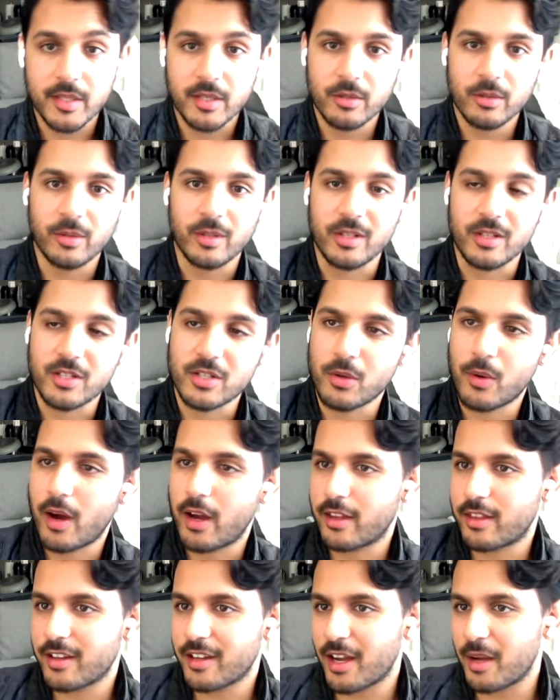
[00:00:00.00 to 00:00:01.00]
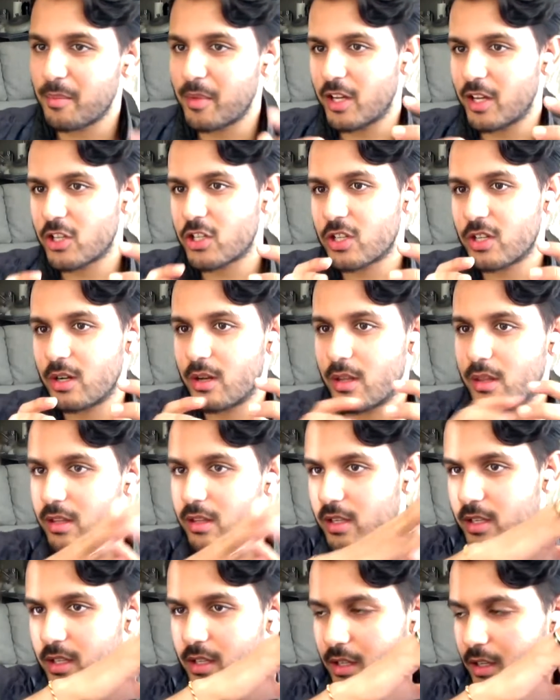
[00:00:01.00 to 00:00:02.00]
Absolutely. So I think I mentioned
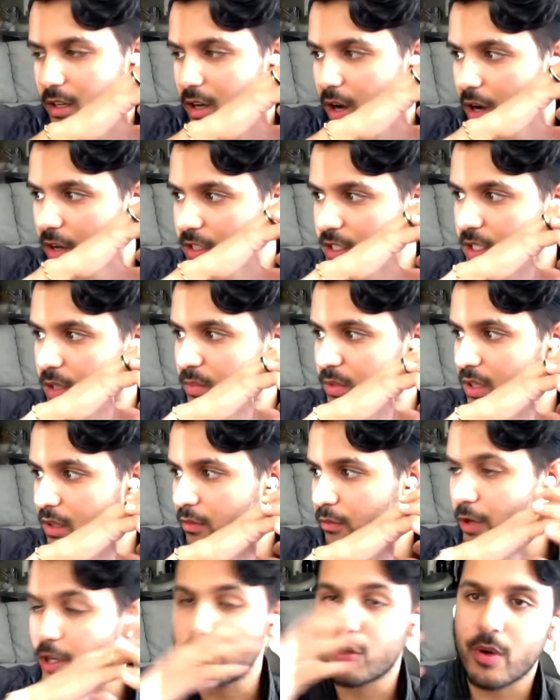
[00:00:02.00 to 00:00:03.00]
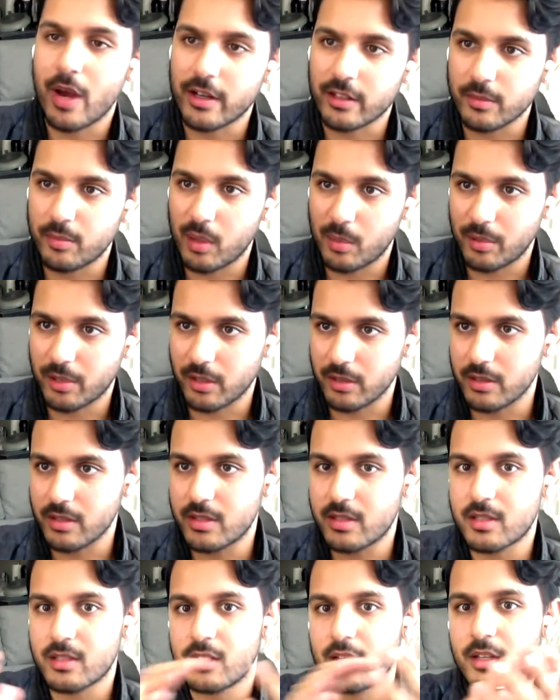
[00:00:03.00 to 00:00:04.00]
the concept of retroactive public
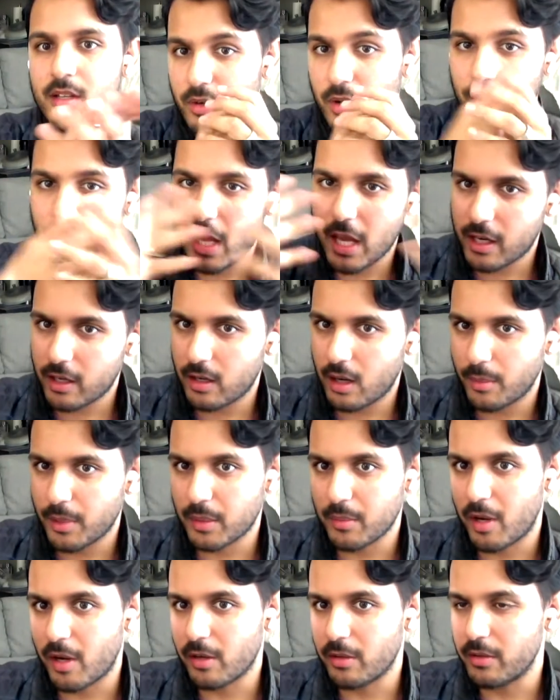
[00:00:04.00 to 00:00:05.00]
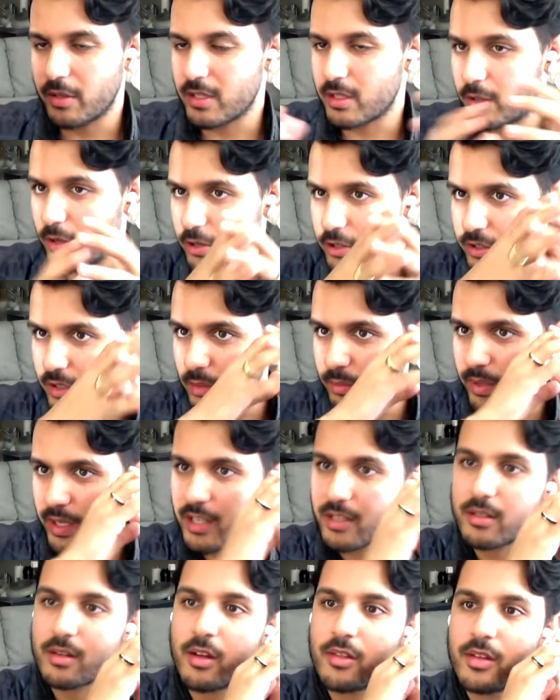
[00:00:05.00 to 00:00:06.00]
goods. So our economic model is largely
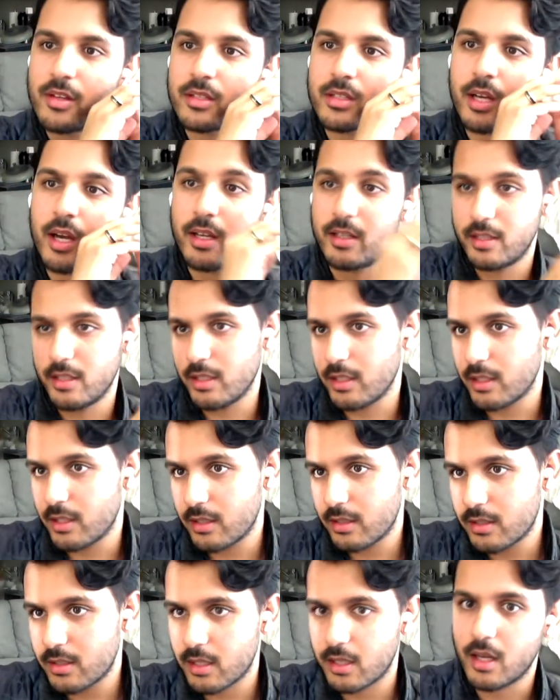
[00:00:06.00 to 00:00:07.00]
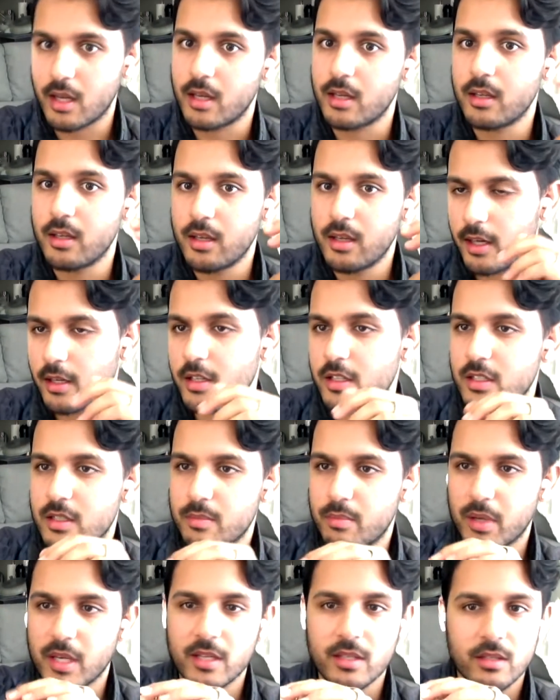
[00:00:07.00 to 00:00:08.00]
based on this idea today, and
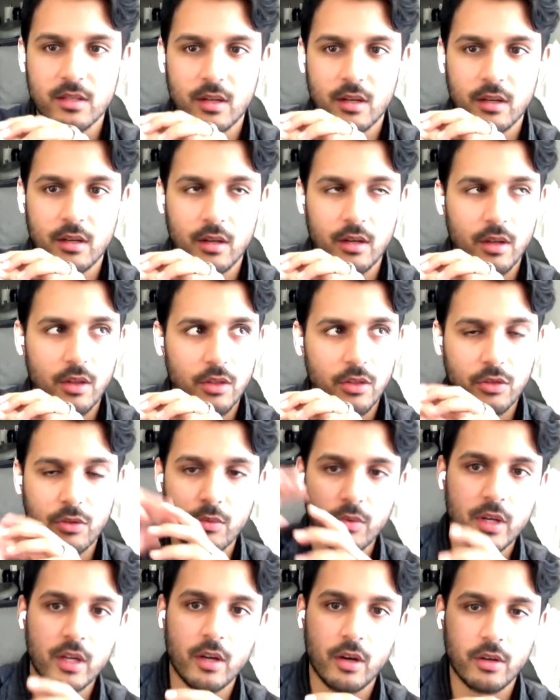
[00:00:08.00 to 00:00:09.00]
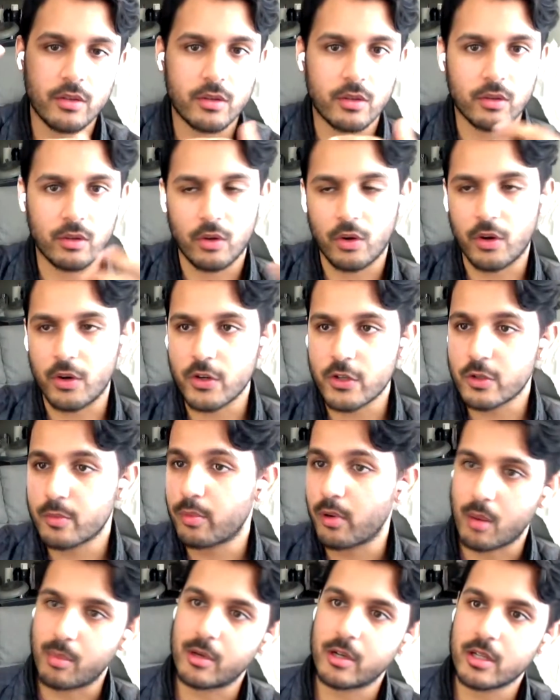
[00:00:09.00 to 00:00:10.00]
it's based on three other large
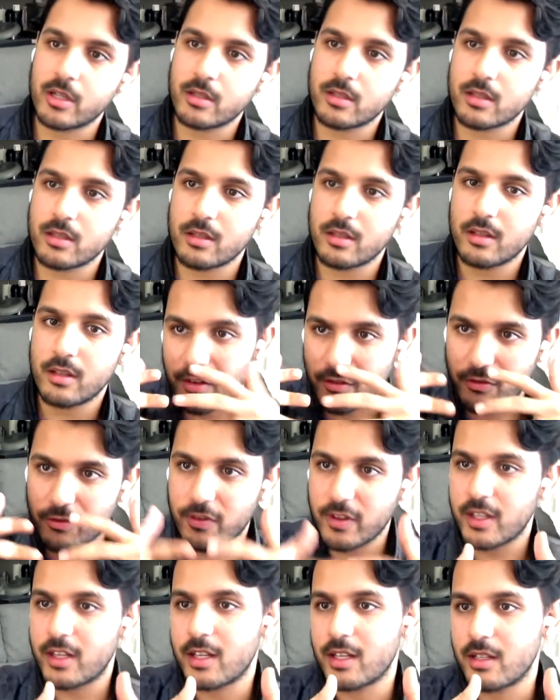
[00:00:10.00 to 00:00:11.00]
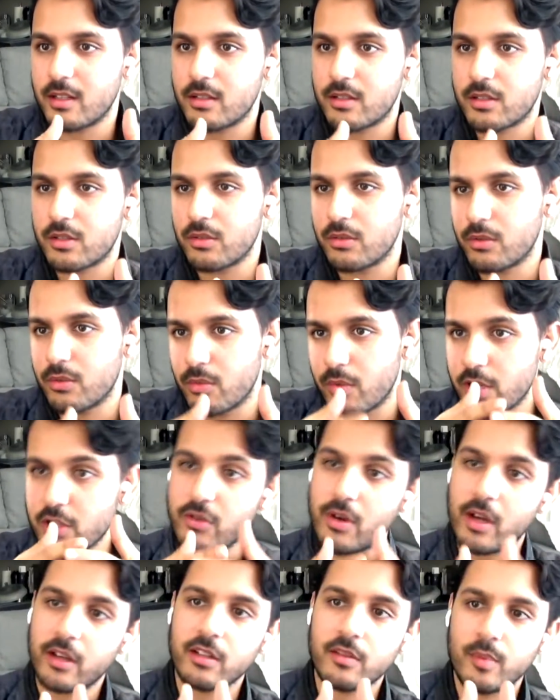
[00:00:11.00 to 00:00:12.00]
properties that feed into
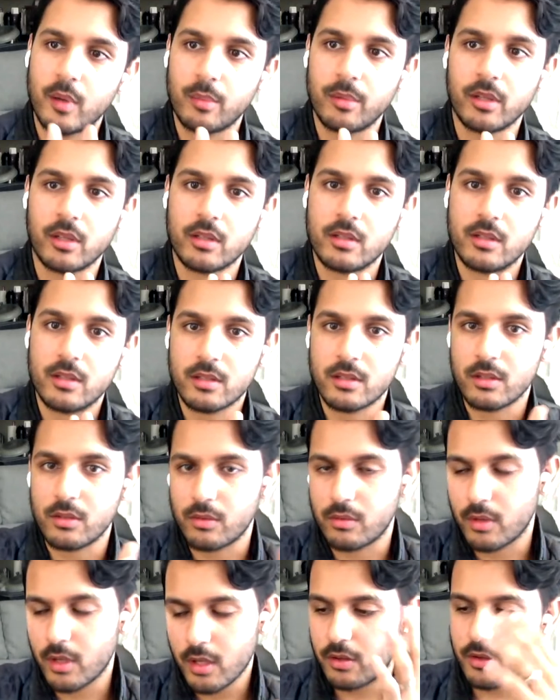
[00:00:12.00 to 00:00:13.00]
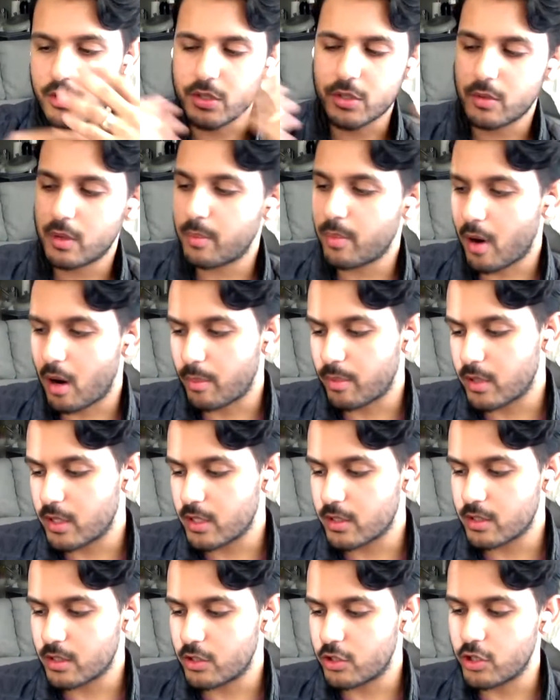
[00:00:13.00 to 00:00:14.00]
retroactive public goods. So those three
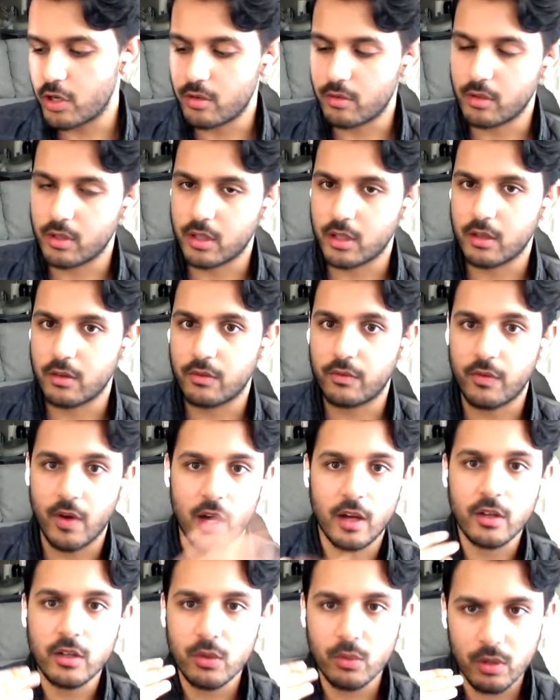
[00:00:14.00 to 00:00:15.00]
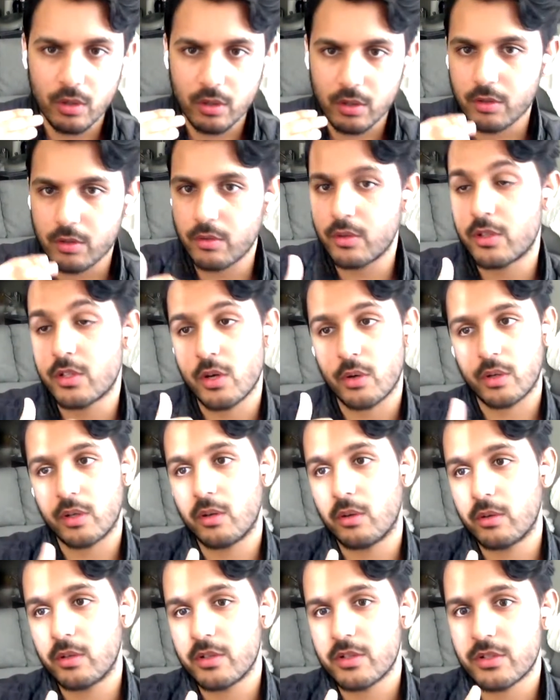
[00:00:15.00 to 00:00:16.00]
properties are generally value will accrue to token
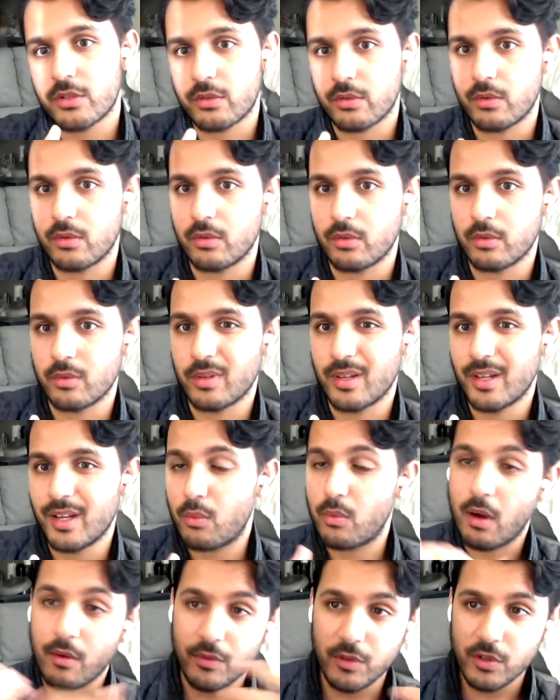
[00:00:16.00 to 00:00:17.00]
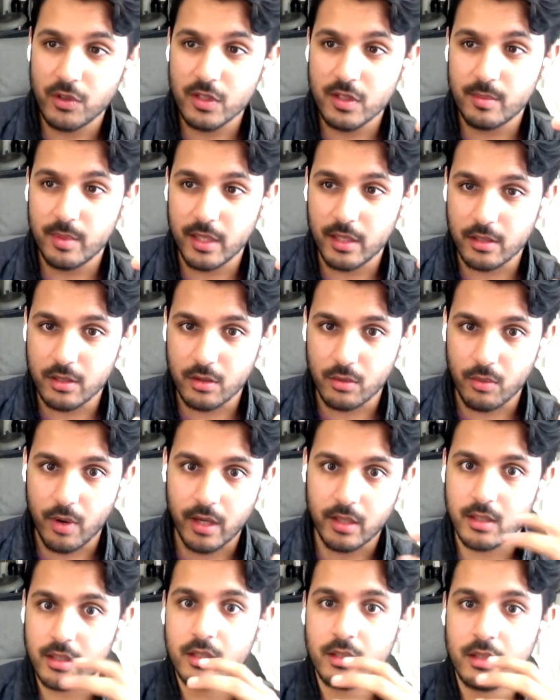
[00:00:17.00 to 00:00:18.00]
holders through revenues being
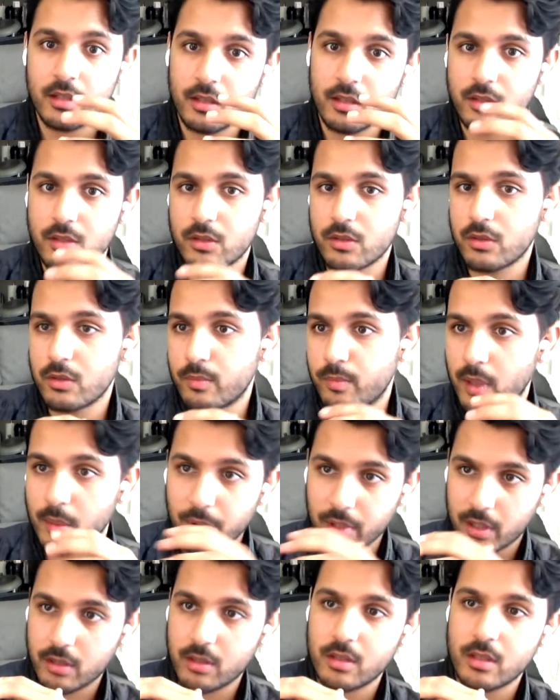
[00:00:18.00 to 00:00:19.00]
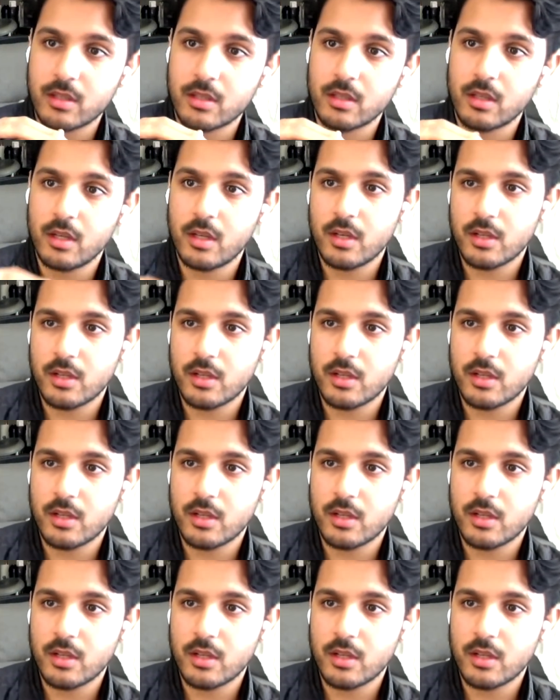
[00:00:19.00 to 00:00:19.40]
directed to public goods.